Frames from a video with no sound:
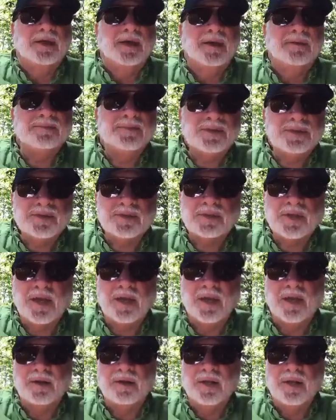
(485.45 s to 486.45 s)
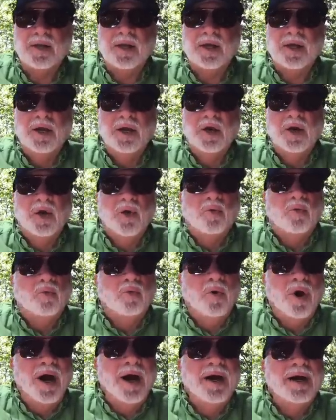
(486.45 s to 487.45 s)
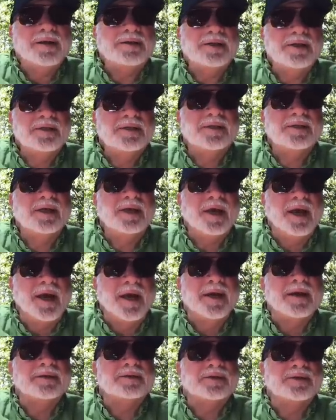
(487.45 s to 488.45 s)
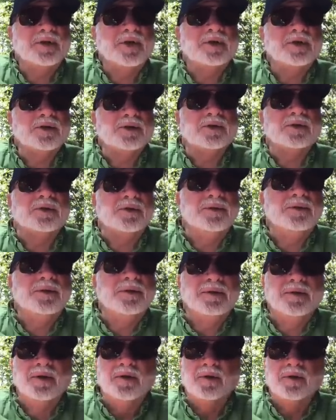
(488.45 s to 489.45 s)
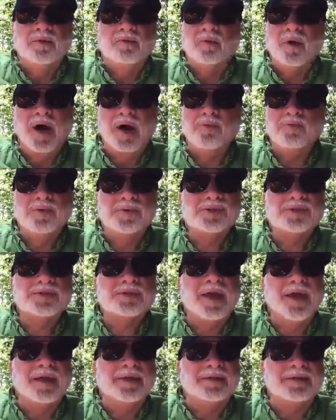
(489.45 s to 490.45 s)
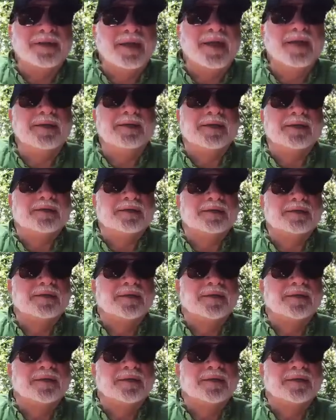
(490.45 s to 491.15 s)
I'm just saying, why did the Iron Curtain, why was that needed?